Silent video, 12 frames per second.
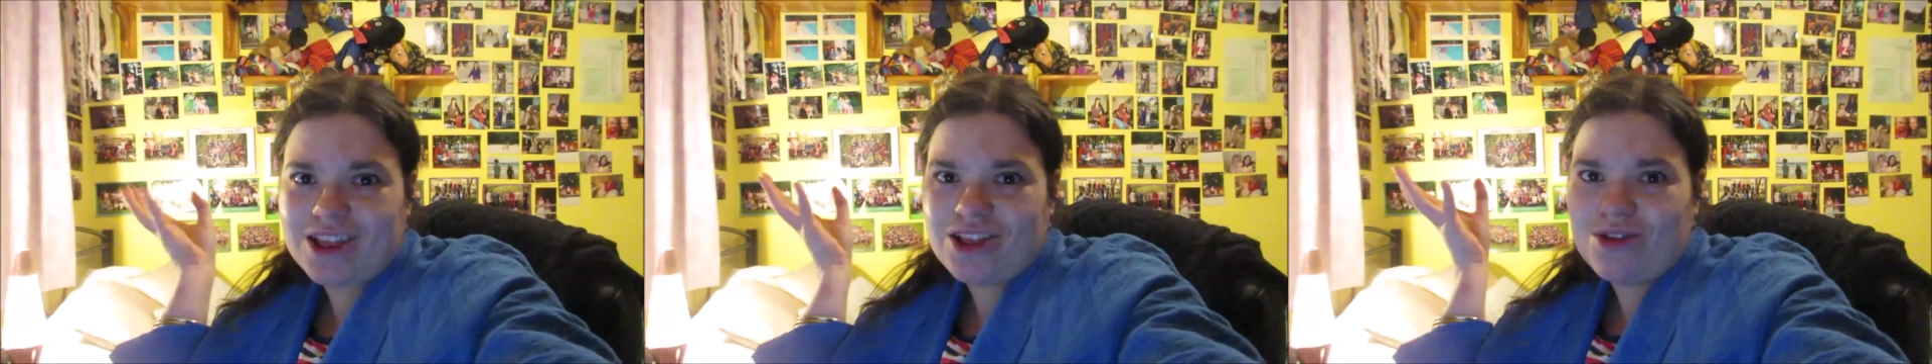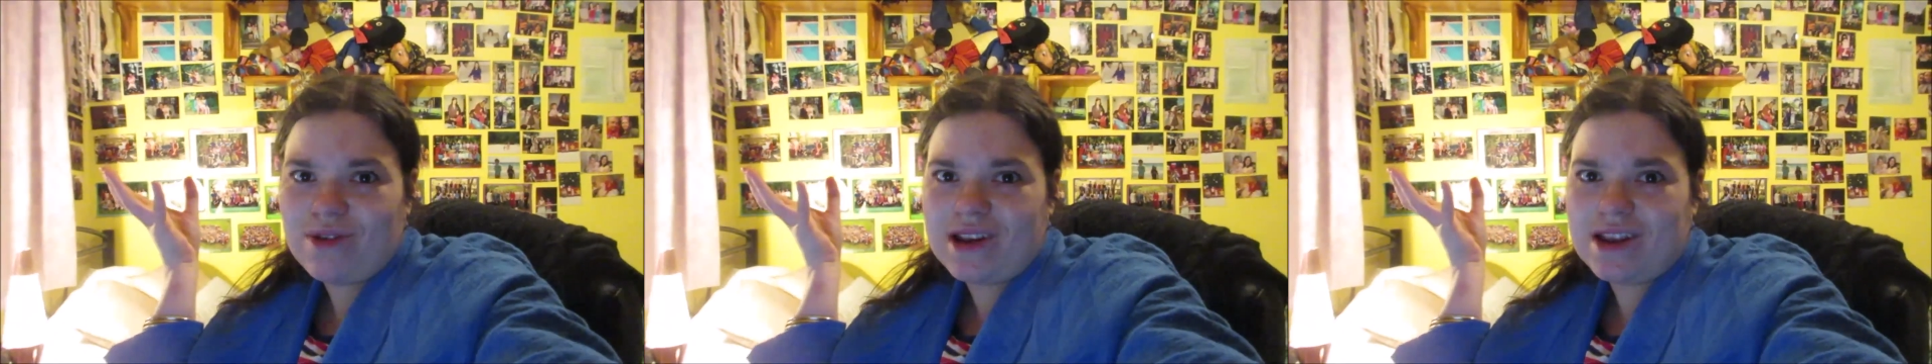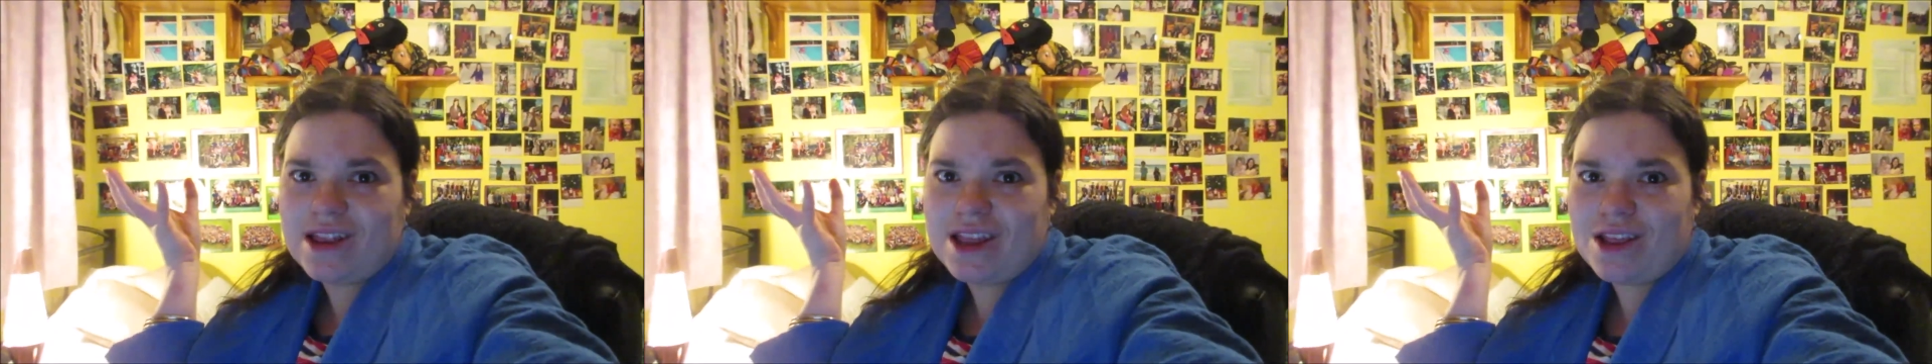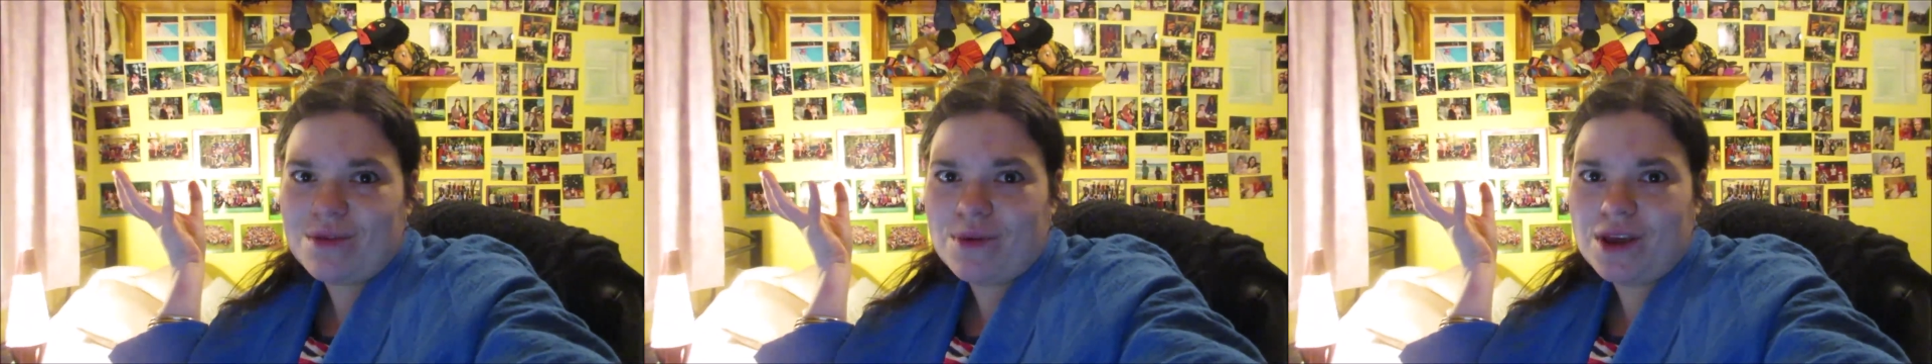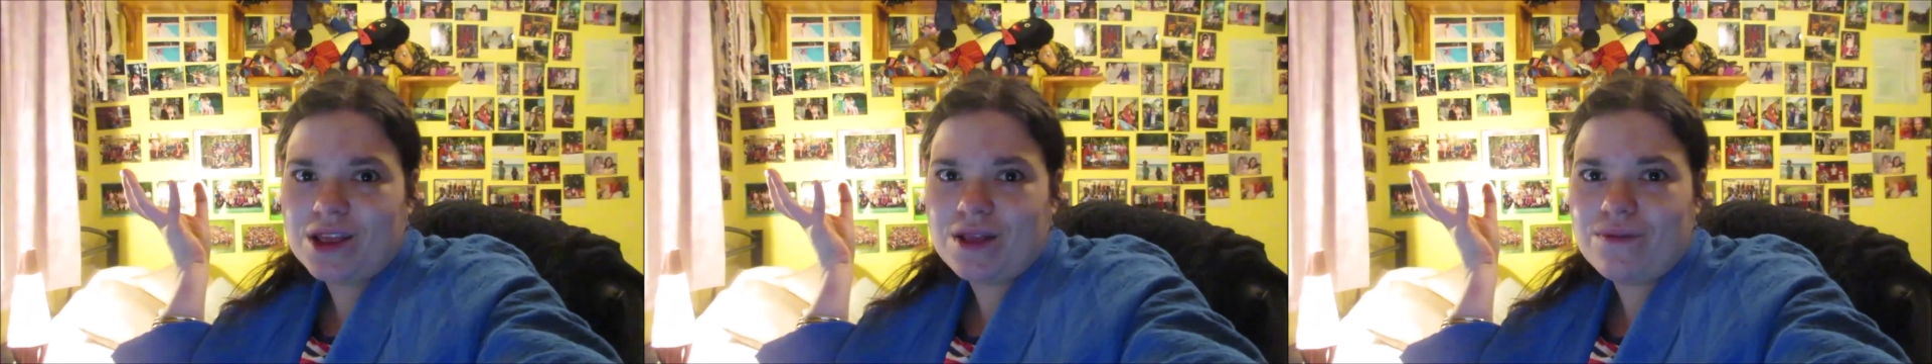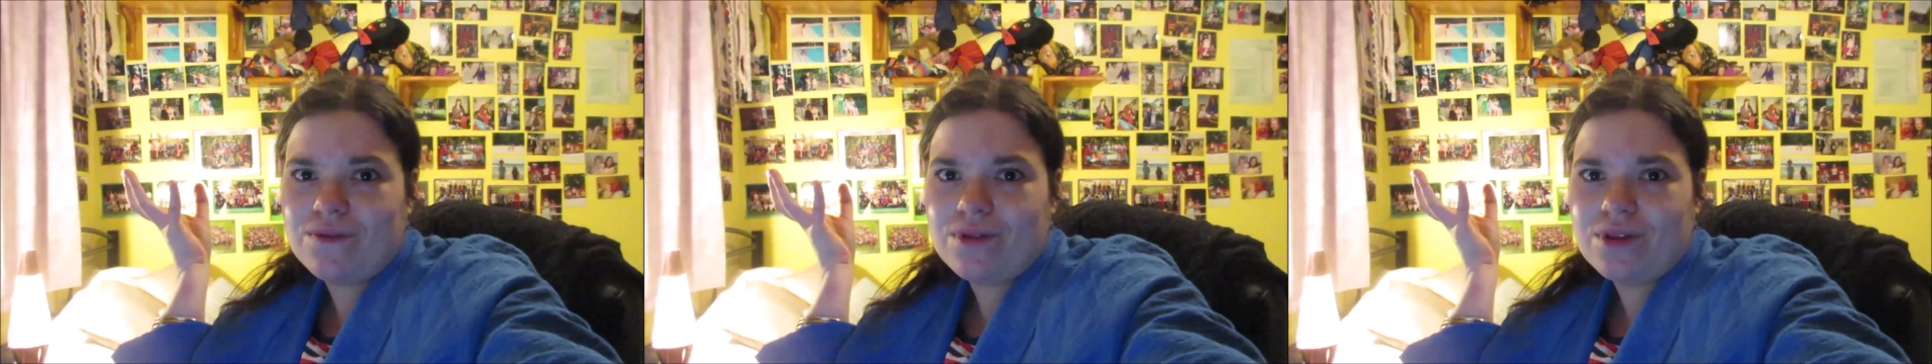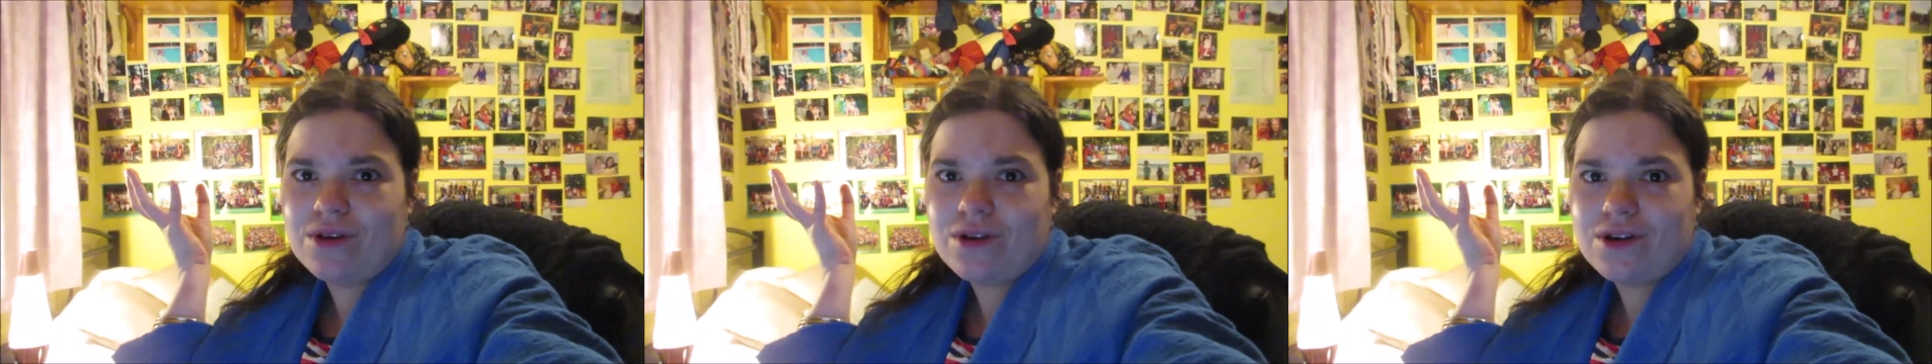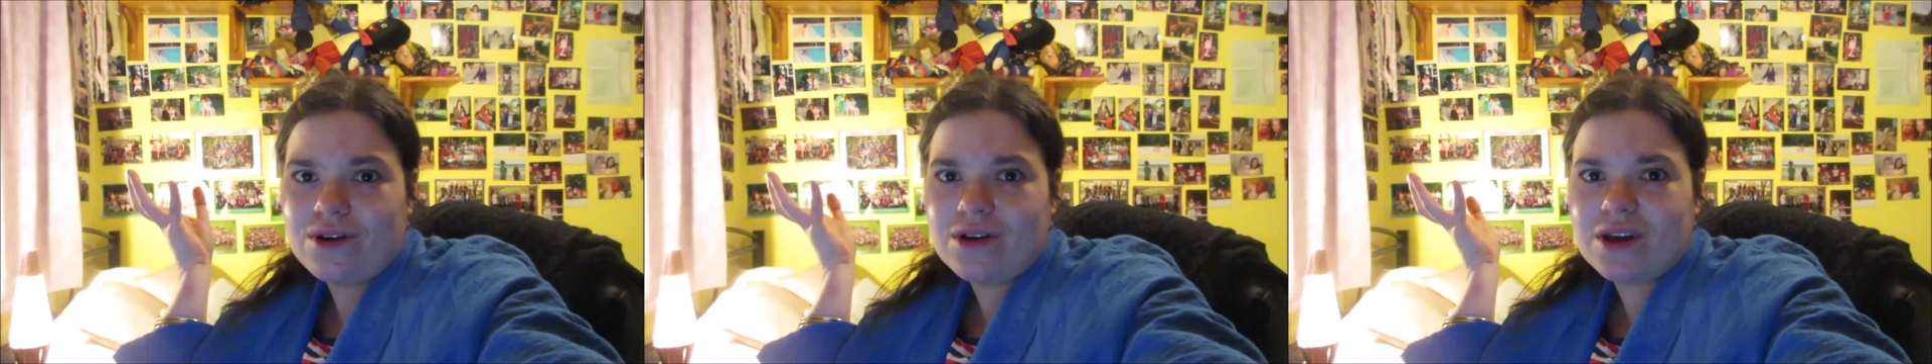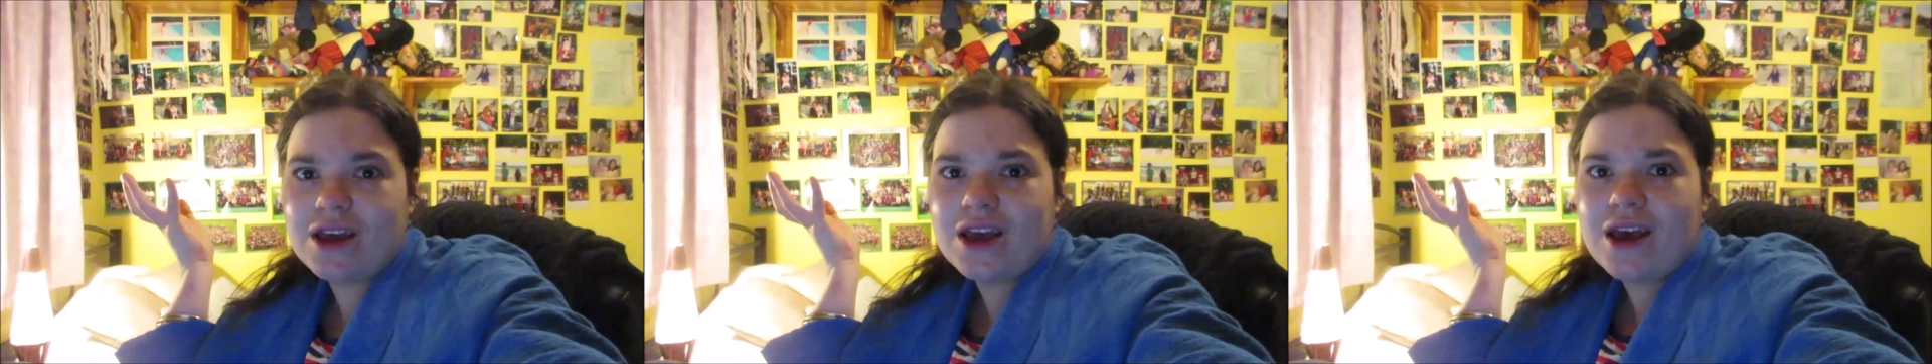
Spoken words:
enjoyed this week's vlog.